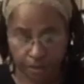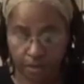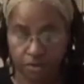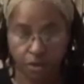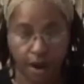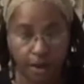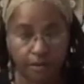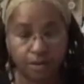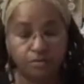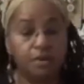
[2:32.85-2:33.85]
So after
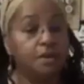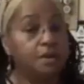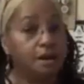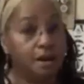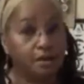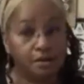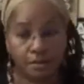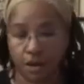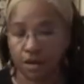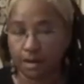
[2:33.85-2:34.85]
you've nailed them
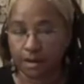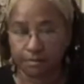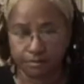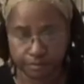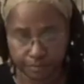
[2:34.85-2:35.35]
all in,